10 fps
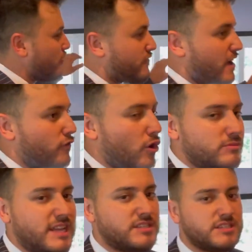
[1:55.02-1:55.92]
5
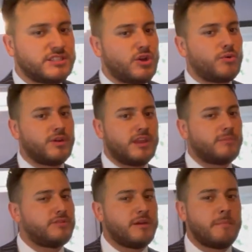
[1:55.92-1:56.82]
homes that just don't hit
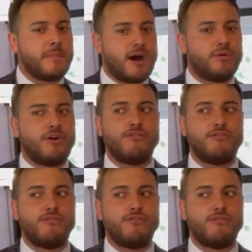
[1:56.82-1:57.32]
up the amount of